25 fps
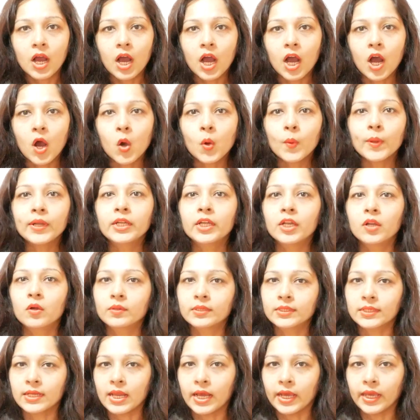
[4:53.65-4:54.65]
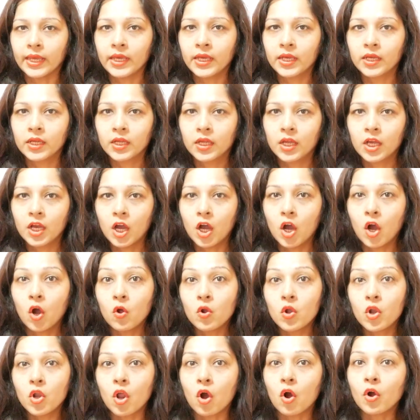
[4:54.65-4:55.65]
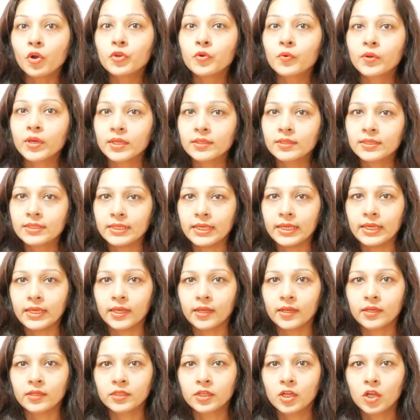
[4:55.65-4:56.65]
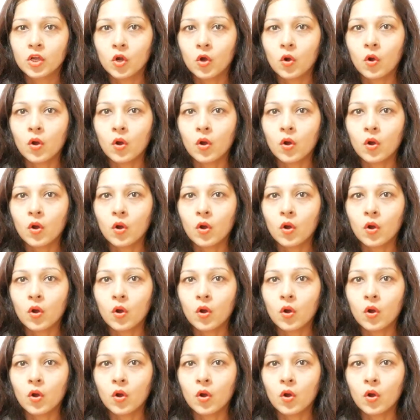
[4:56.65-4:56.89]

how it looks like, how long you can see it,